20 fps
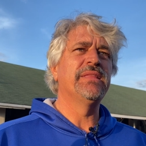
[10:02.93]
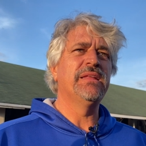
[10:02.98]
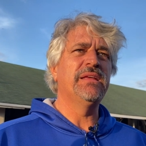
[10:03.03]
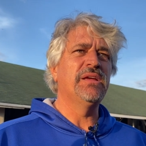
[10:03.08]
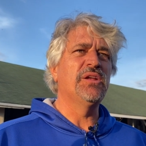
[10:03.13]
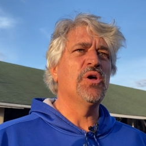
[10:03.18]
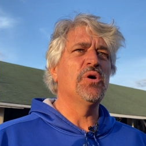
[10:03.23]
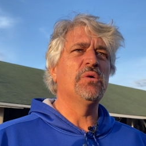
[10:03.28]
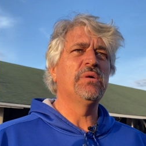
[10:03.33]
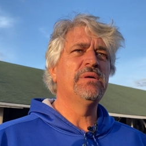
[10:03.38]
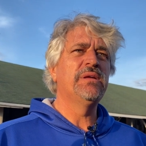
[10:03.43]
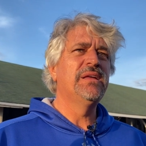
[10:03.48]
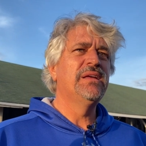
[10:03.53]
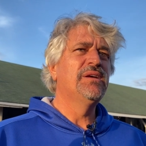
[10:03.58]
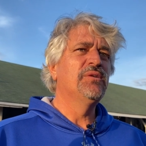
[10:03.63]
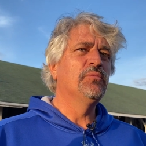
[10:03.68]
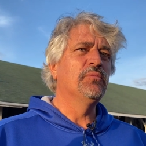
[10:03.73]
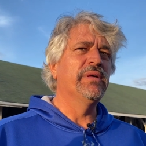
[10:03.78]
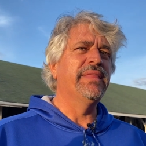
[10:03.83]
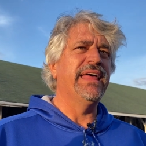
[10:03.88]
You know,
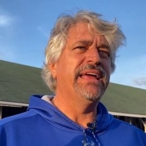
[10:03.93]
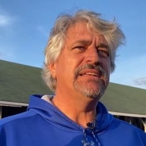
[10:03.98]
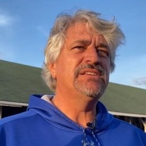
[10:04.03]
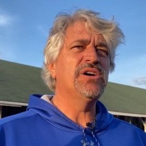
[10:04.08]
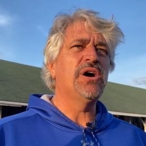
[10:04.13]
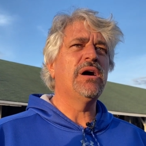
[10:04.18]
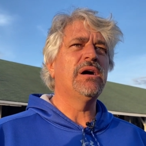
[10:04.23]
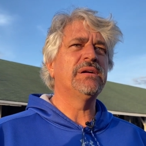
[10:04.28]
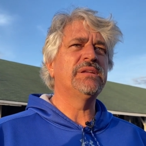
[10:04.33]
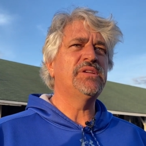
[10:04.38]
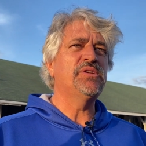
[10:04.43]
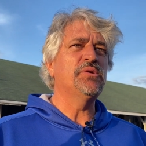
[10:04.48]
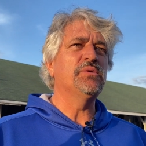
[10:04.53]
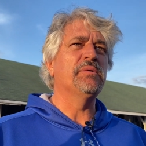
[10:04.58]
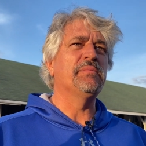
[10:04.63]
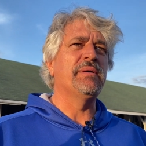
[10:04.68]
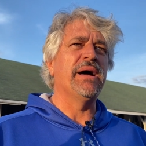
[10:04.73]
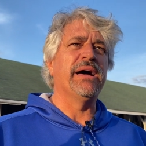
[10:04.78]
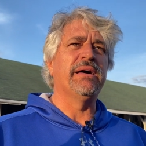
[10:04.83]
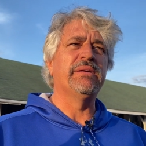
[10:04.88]
when they talk to you
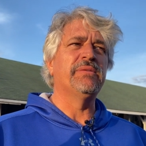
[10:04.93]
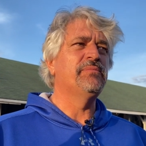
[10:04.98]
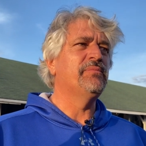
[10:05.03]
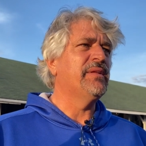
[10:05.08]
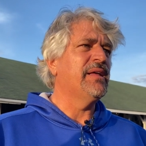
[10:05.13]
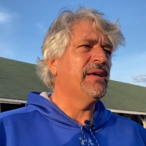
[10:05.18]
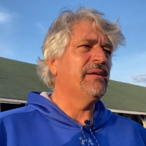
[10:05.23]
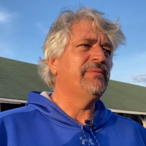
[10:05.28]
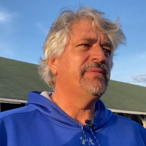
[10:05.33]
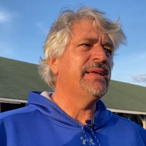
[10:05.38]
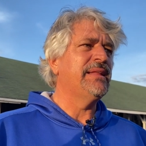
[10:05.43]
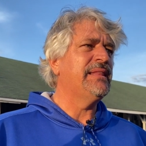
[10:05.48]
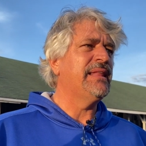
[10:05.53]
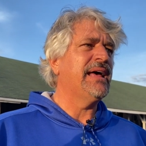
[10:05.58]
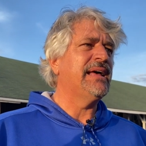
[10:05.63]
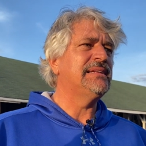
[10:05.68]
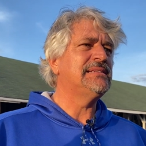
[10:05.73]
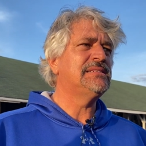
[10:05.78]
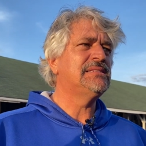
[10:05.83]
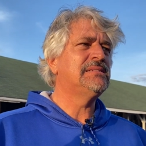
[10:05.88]
about them. I mean,
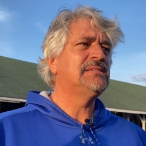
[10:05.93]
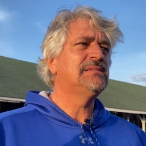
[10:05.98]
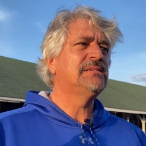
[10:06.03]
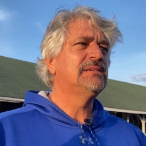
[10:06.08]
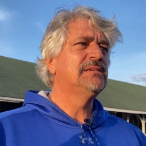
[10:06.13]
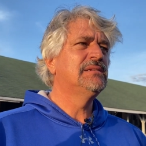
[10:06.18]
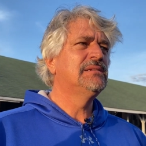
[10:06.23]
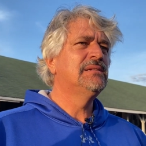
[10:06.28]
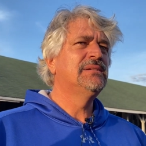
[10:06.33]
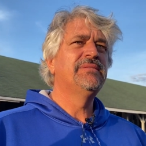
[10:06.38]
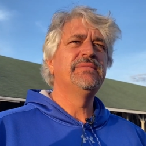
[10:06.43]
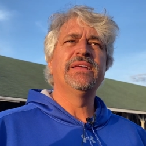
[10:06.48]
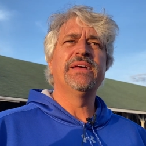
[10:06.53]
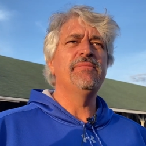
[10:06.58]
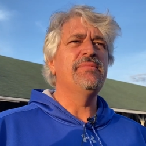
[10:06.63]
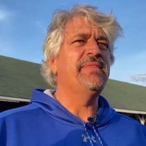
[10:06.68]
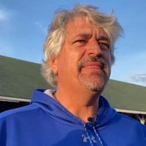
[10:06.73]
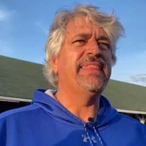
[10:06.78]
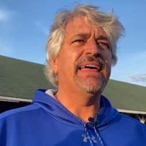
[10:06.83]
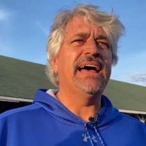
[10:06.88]
that's
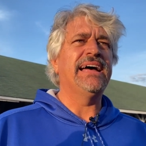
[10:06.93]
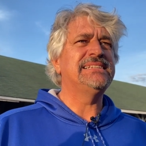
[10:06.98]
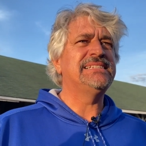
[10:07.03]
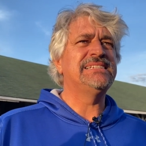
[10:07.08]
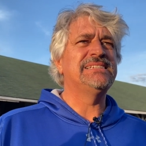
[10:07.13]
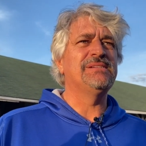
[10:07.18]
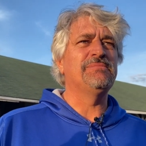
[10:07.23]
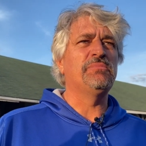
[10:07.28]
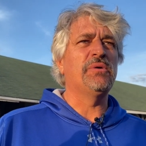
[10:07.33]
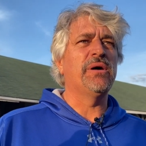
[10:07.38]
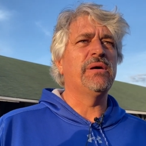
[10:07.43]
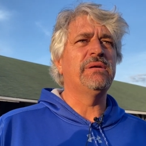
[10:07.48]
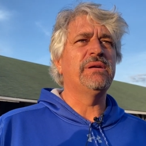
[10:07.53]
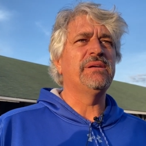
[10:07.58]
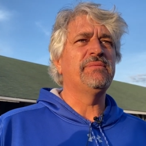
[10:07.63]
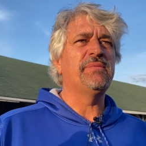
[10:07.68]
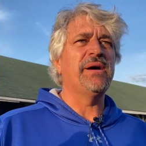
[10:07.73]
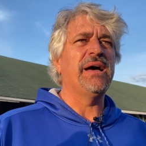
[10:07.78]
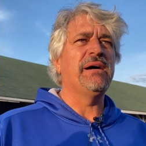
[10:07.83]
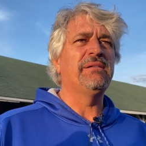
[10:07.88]
the part
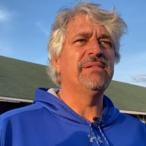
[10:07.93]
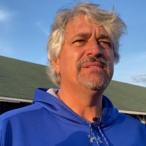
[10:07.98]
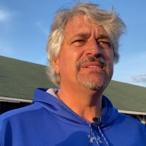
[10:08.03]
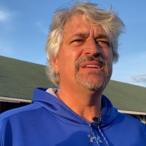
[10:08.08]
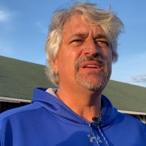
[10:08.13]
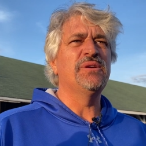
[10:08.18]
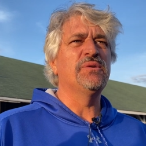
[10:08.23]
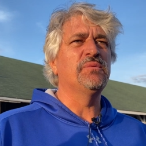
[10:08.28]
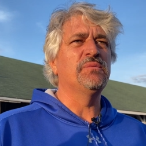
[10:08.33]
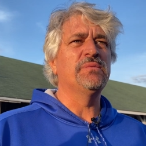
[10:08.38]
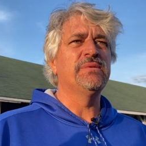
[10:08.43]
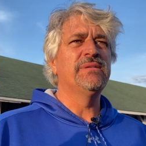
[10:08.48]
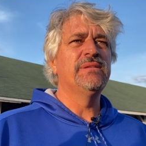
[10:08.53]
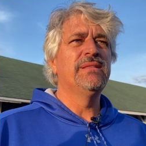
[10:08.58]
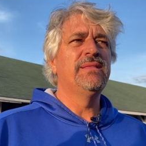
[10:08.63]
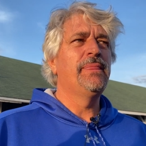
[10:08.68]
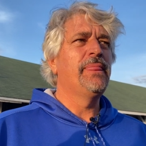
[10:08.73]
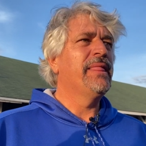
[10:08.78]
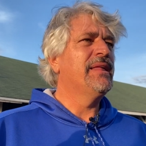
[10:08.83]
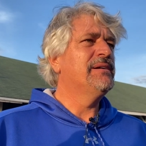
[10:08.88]
about, you know,
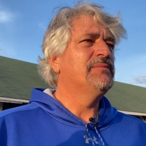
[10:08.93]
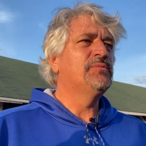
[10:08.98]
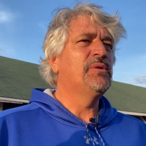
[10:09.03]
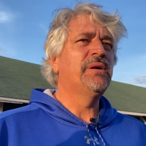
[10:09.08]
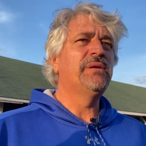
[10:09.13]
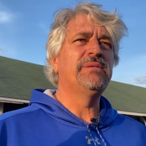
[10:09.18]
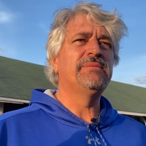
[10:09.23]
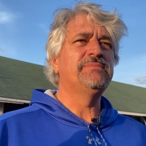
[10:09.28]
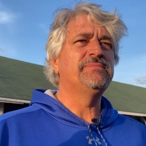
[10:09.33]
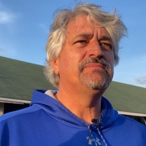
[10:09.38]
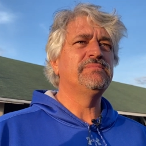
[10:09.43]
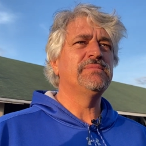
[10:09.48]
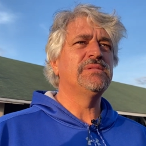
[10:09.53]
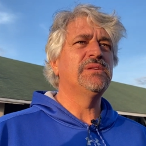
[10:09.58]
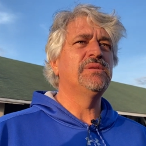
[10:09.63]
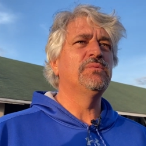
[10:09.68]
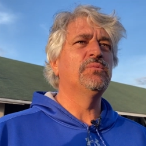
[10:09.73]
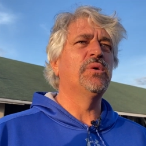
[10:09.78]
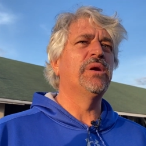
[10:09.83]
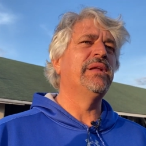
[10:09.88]
one
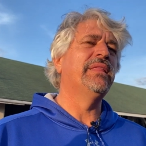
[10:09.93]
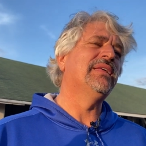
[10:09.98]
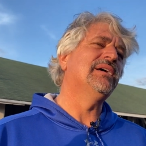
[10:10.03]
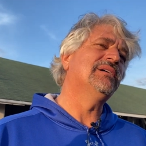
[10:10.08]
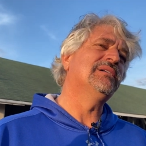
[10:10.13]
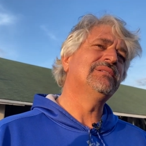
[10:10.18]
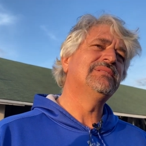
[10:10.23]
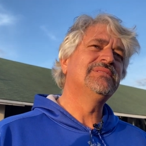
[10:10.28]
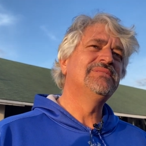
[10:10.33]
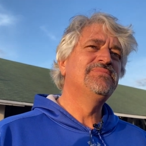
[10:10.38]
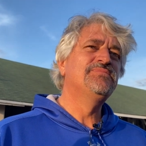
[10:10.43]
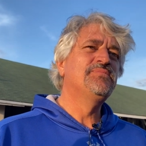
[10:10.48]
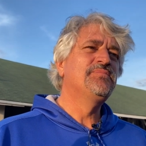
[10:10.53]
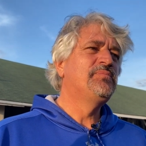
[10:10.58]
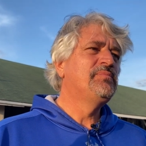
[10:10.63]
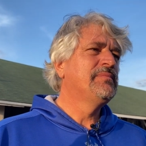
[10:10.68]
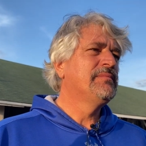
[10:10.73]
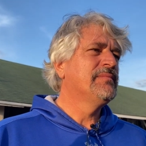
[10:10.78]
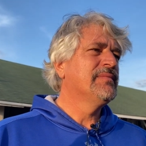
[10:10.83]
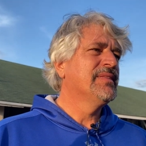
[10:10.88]
of their,
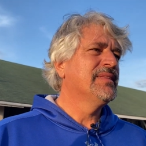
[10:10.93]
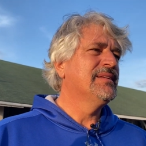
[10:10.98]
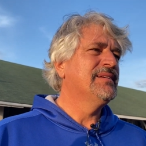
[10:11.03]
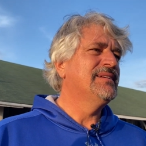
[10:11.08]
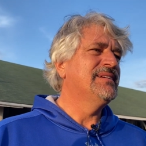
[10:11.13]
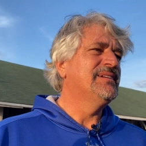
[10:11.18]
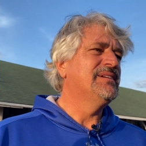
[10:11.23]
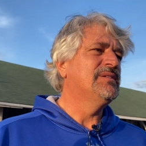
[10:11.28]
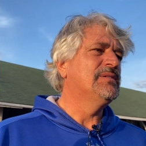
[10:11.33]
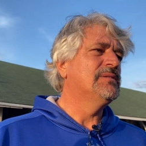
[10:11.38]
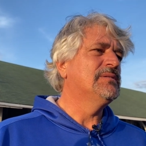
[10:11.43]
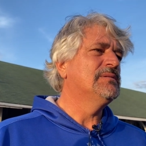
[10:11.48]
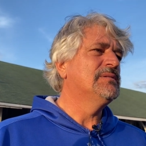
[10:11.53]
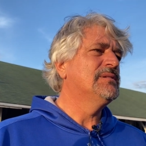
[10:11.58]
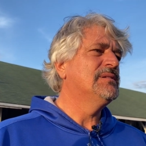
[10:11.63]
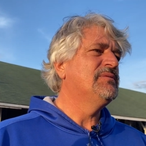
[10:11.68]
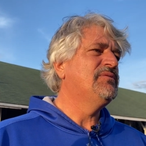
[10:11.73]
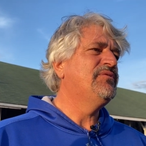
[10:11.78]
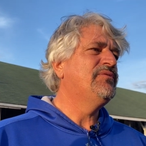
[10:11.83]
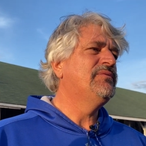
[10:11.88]
you know,
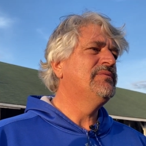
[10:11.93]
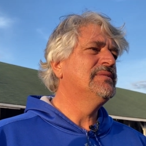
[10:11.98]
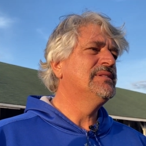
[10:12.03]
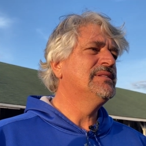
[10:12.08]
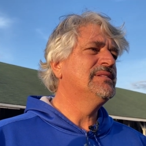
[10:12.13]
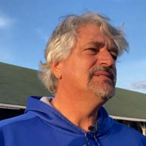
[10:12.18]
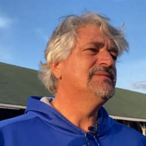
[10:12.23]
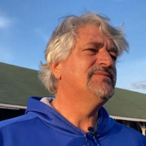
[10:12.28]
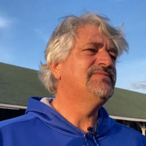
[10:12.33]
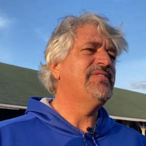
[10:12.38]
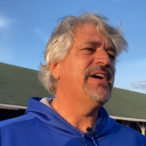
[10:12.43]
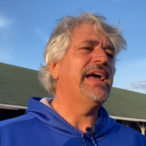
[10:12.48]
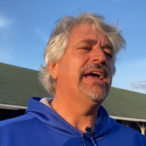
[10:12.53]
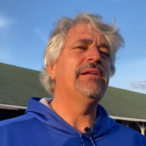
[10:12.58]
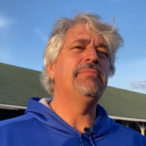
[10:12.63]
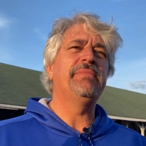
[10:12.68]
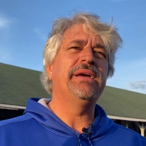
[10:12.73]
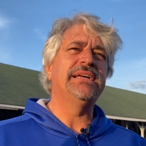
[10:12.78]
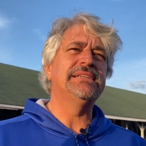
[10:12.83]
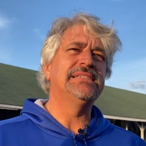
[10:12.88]

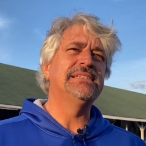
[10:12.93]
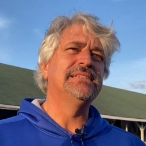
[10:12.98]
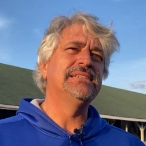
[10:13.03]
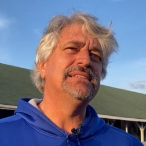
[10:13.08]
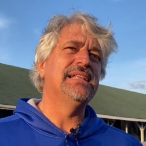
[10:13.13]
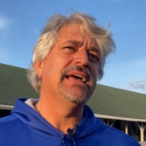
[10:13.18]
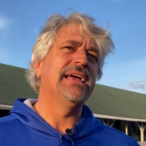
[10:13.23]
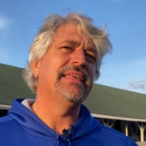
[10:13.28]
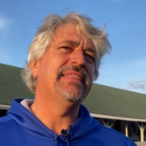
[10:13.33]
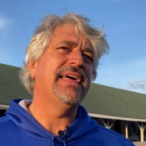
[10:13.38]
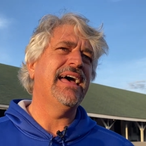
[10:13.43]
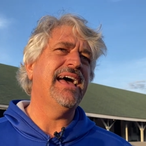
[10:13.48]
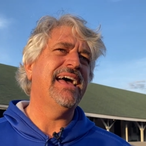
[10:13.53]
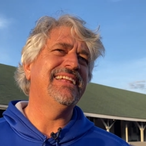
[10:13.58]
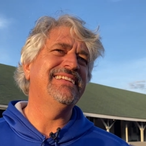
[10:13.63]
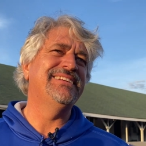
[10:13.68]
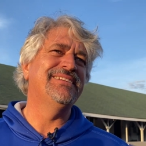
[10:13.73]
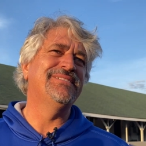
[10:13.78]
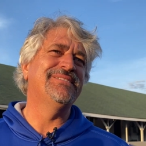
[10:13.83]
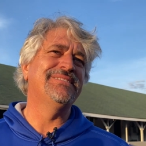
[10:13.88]
fan bases like
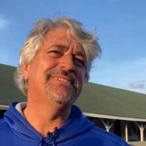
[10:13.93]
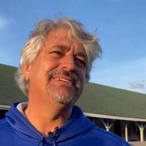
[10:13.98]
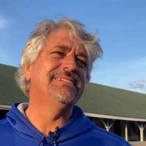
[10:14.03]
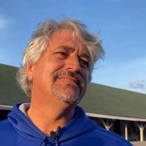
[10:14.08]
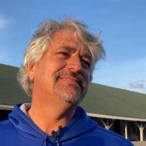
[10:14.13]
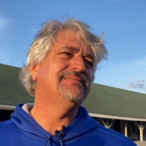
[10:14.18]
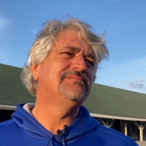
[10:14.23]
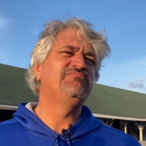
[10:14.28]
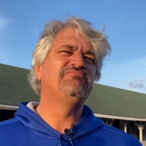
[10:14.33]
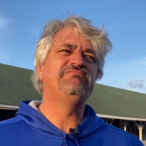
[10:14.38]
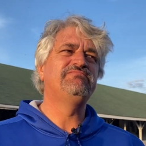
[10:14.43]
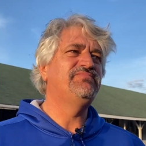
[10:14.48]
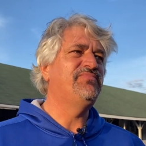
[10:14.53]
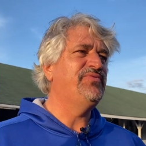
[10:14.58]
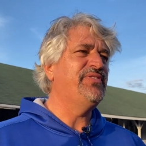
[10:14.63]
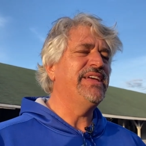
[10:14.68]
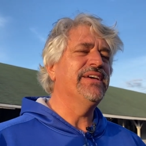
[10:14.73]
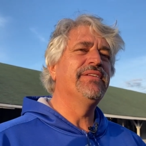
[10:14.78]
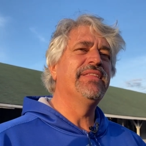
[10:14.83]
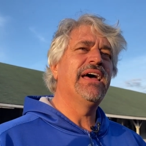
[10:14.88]
that, you know, to
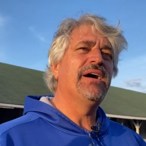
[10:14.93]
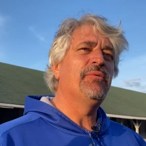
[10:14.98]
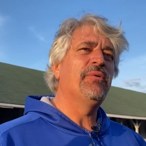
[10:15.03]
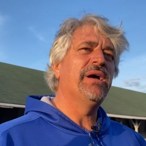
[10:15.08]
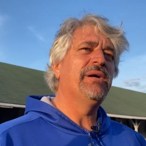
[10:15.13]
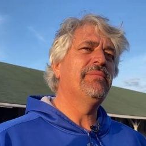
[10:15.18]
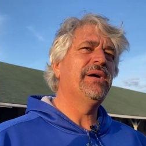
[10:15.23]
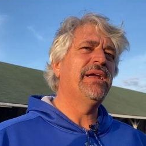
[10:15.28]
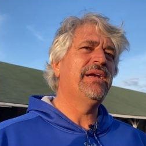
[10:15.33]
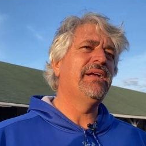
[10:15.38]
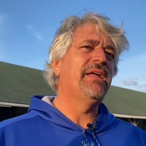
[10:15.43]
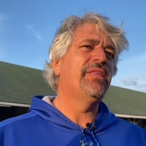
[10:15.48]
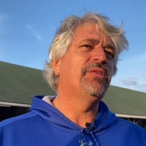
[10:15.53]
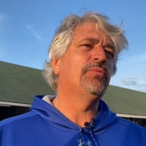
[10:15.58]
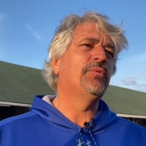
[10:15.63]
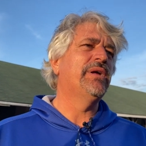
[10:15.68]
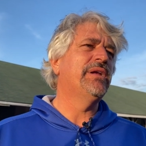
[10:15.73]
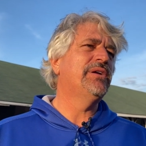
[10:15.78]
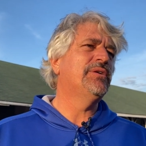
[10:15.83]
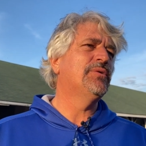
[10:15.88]
feel that way about another
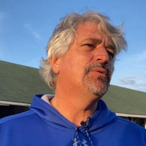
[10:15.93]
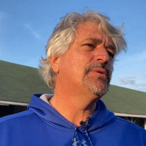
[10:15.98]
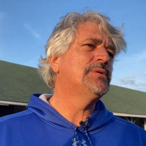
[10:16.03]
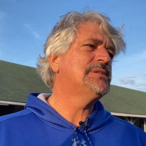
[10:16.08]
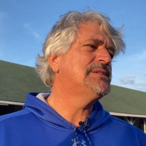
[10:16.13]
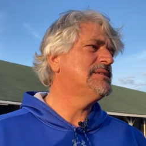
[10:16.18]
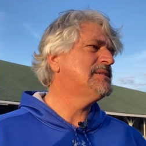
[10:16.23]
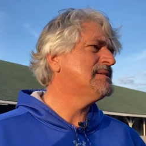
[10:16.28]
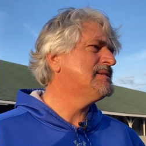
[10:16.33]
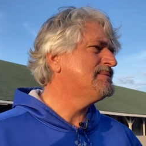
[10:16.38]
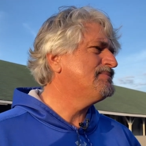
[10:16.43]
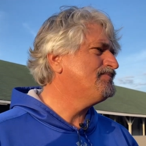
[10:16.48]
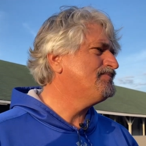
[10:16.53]
one of your horses.